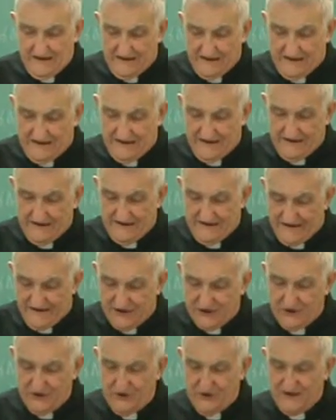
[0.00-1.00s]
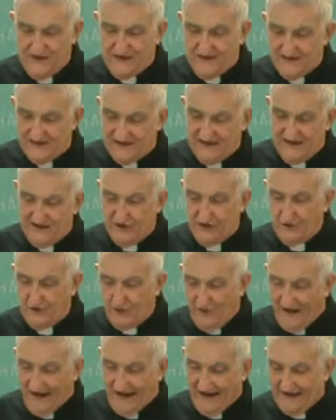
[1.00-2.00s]
Nature is said
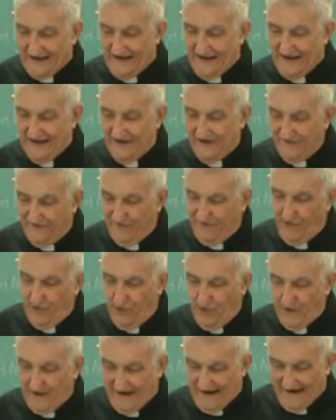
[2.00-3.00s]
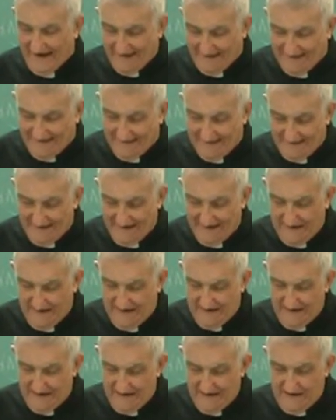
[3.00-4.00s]
to act for an end.
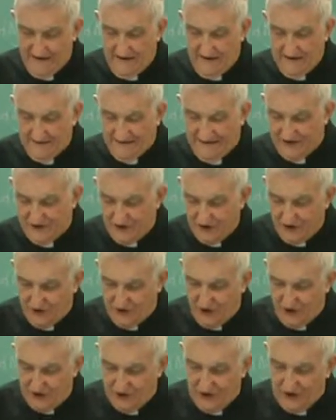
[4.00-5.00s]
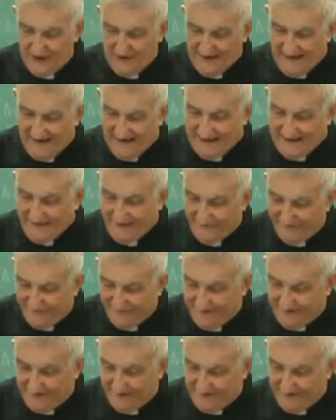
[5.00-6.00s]
Nature does not act in
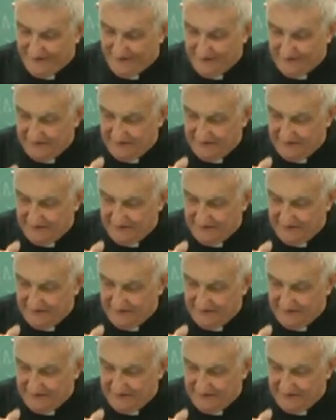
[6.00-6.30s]
vain.